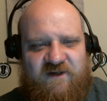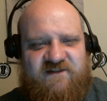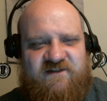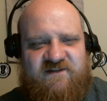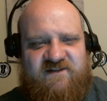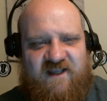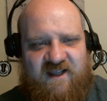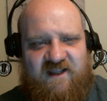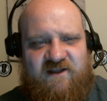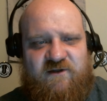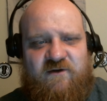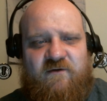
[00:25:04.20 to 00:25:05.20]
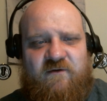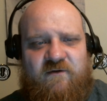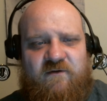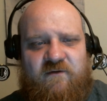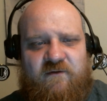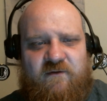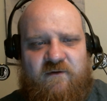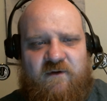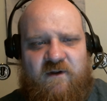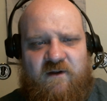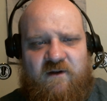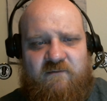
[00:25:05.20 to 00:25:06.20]
reasons to hate you,
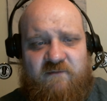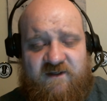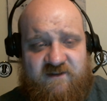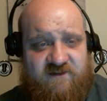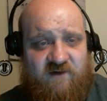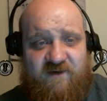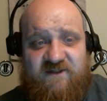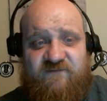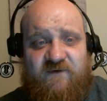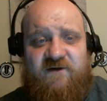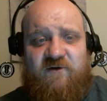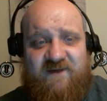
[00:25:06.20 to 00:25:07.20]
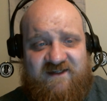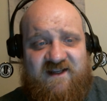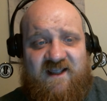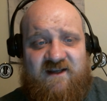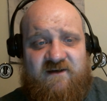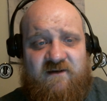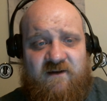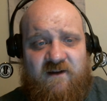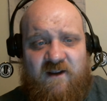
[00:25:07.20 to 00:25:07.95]
because their best friend will be dead.